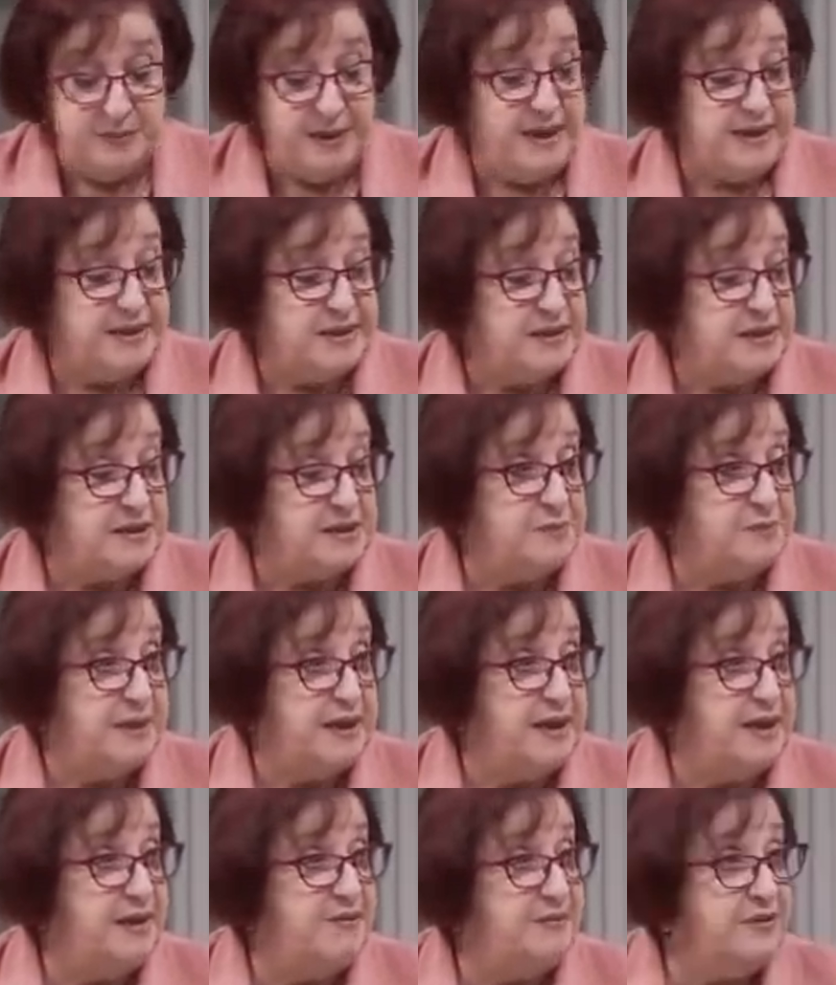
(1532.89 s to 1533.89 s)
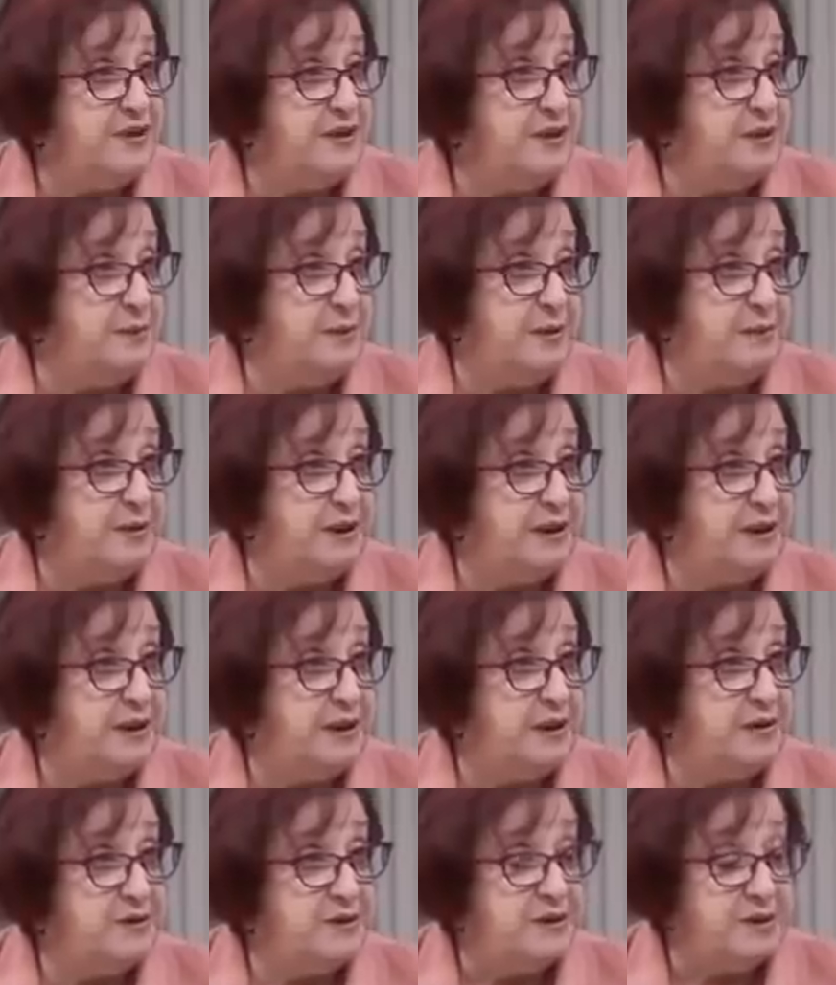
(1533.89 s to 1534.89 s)
Patterson's behavior in the Public
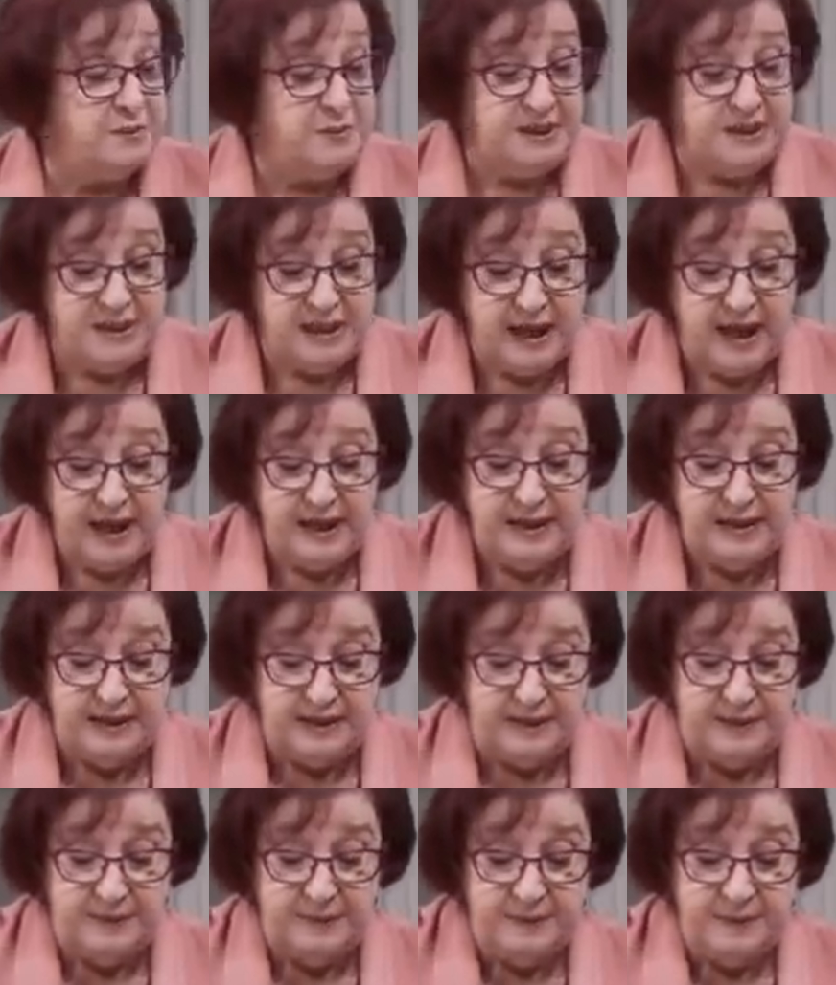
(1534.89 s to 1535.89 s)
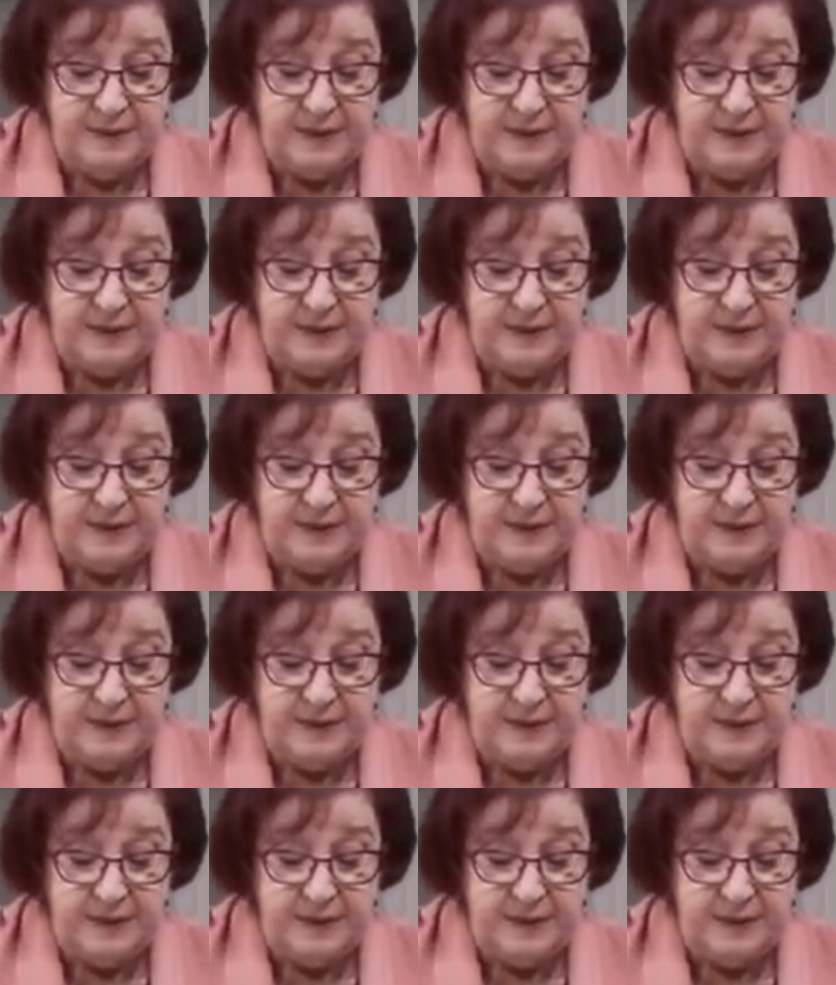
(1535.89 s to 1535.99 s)
Accounts Committee either.